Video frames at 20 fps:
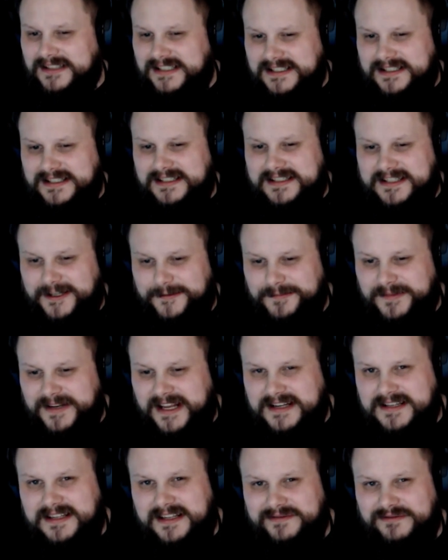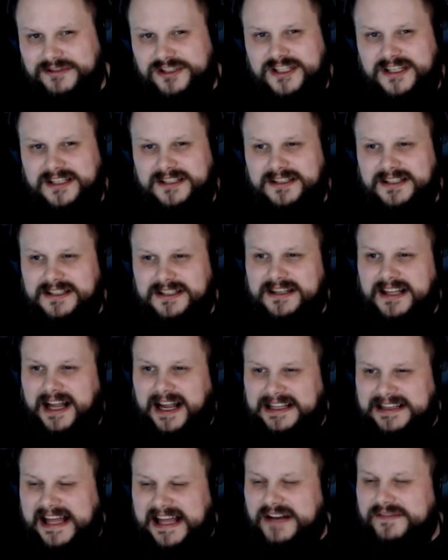some next level shit.
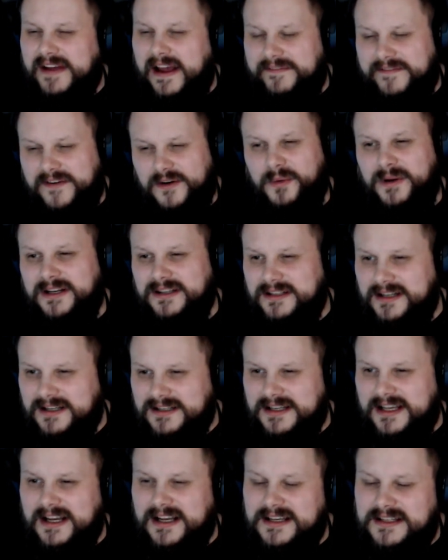A lot of effort went into this.